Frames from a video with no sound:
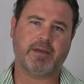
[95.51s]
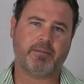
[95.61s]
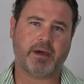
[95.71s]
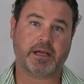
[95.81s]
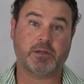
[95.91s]

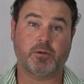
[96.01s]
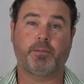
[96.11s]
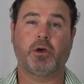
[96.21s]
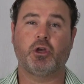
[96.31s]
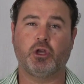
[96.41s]
that back to a
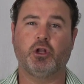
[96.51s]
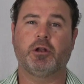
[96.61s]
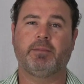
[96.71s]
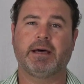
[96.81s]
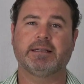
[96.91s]
per
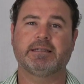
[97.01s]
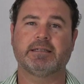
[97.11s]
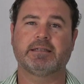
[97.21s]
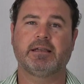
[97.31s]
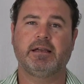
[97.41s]
unit
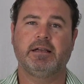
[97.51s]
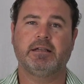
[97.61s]
basis.